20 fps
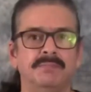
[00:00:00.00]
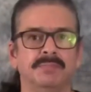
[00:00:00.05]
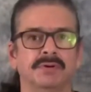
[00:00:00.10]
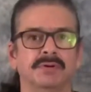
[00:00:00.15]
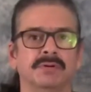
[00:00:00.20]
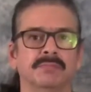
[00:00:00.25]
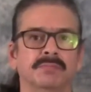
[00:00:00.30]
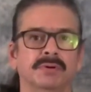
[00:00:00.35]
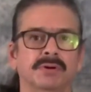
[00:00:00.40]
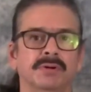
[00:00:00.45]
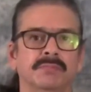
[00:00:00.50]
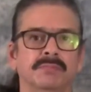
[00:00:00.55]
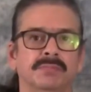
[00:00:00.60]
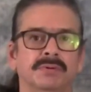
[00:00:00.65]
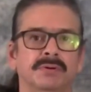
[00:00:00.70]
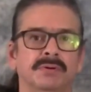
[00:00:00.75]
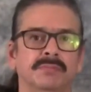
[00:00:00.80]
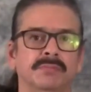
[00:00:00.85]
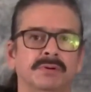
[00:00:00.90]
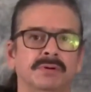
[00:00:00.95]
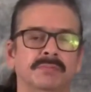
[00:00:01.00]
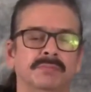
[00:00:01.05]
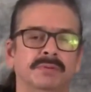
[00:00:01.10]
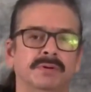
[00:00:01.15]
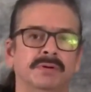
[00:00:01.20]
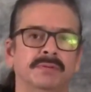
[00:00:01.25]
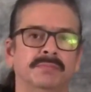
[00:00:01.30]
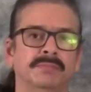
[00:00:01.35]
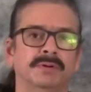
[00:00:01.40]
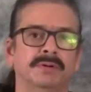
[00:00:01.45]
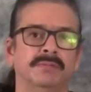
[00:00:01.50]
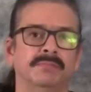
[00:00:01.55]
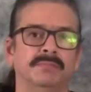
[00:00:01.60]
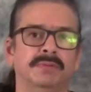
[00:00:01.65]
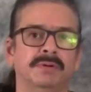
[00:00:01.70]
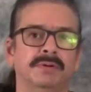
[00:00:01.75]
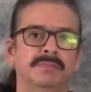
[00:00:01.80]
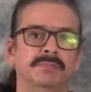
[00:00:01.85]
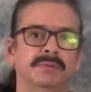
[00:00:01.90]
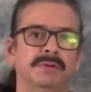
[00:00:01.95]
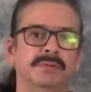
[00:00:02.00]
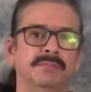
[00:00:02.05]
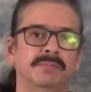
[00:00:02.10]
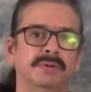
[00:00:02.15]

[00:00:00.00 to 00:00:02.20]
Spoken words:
boom, boom, boom, boom, boom, boom, boom, boom,